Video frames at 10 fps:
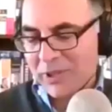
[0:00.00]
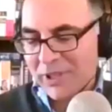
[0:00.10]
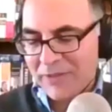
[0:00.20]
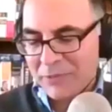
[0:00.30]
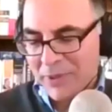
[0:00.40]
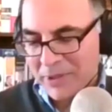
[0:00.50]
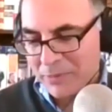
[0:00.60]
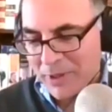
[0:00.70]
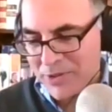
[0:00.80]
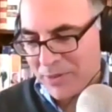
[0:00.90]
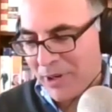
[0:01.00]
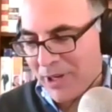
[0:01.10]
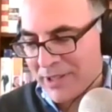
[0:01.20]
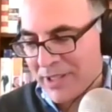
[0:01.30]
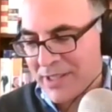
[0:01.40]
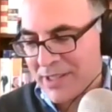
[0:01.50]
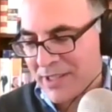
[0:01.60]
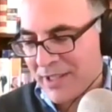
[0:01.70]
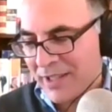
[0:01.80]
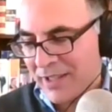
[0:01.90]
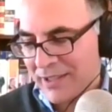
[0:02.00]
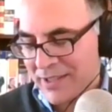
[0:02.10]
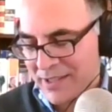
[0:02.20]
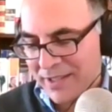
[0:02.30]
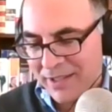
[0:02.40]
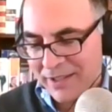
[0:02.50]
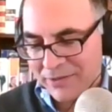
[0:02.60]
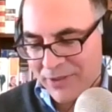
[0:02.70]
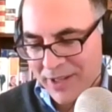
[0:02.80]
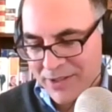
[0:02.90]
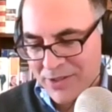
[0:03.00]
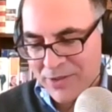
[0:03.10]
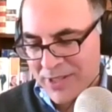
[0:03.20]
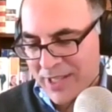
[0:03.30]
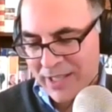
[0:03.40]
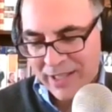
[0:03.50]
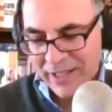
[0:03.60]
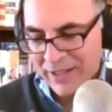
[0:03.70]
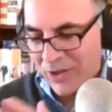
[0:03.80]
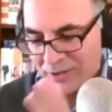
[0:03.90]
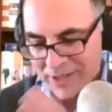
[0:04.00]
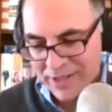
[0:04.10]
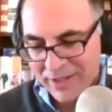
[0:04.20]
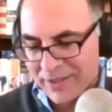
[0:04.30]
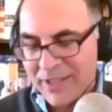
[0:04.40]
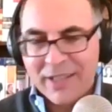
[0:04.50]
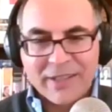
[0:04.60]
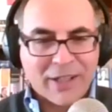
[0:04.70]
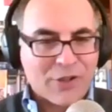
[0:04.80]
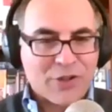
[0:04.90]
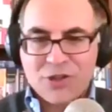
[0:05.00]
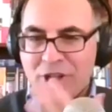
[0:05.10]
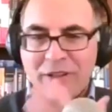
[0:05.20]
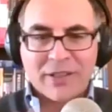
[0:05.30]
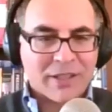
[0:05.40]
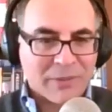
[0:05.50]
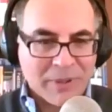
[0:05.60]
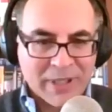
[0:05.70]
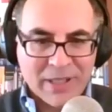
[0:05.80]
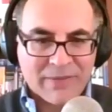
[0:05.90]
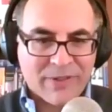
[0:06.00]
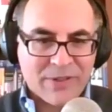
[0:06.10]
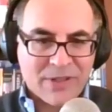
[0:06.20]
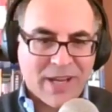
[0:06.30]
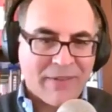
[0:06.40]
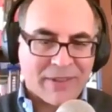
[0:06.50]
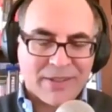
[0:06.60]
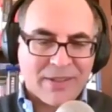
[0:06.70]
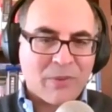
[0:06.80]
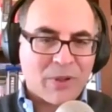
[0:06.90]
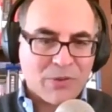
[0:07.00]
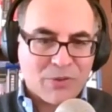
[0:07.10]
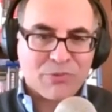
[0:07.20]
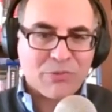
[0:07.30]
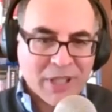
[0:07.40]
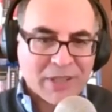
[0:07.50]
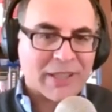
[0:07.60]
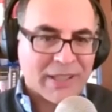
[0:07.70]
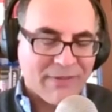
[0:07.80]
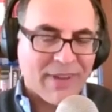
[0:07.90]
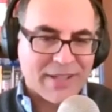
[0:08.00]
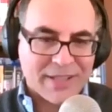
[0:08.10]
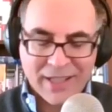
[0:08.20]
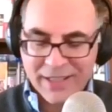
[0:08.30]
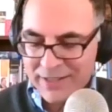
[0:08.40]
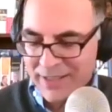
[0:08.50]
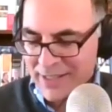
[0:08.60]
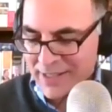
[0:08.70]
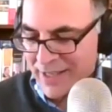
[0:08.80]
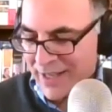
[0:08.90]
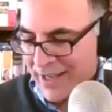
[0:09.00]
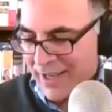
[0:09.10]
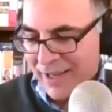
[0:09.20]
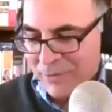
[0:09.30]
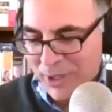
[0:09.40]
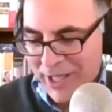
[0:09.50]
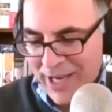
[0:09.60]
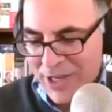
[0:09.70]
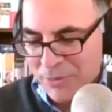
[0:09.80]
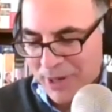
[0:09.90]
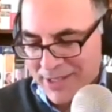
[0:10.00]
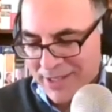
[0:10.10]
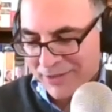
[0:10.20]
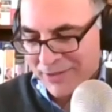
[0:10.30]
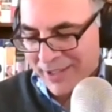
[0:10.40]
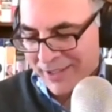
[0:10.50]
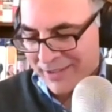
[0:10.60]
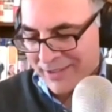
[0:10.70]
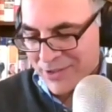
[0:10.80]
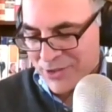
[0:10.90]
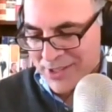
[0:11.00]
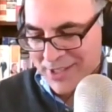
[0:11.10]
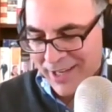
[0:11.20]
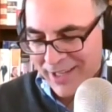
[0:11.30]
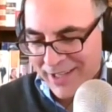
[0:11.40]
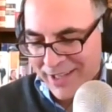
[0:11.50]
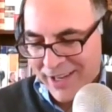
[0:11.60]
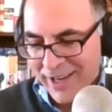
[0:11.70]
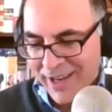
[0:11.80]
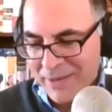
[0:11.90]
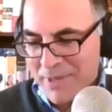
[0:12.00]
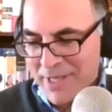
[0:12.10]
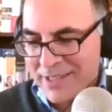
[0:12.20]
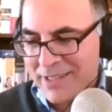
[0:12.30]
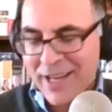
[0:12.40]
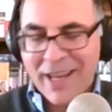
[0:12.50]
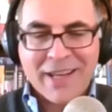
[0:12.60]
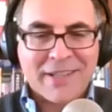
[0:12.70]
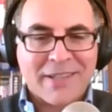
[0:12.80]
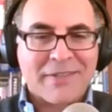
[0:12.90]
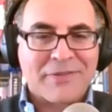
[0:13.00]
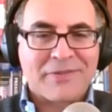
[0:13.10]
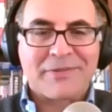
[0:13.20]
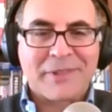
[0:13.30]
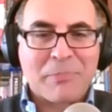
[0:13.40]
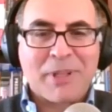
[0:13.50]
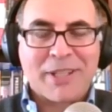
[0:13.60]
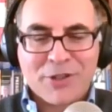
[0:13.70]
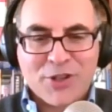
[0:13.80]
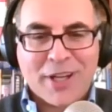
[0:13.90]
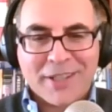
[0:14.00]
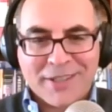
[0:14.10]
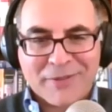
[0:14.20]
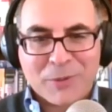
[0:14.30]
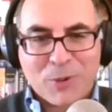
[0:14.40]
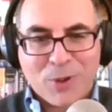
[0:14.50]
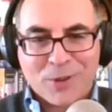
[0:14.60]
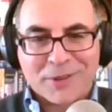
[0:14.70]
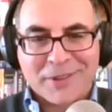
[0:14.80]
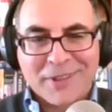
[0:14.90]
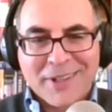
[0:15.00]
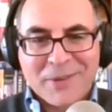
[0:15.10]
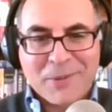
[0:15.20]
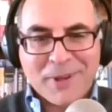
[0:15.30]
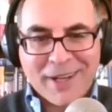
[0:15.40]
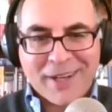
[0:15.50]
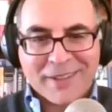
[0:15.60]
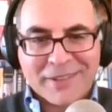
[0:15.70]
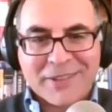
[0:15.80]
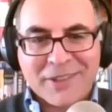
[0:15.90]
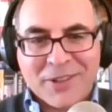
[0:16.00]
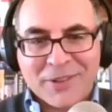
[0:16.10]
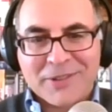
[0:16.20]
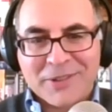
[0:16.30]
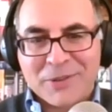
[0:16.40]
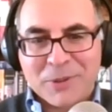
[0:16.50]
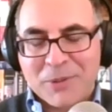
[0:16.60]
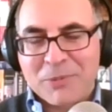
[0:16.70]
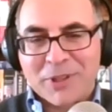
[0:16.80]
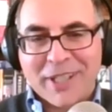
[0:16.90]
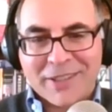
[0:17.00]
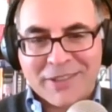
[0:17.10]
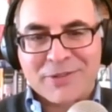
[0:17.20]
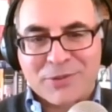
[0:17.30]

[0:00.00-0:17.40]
we're left with is a bunch of pundits, let's say on Fox News, CNN, all these other that are just sharing their opinions versus having someone who's really investigated this. I'm going to age myself here and just say I miss the days of the Peter Jennings of the world, where you would get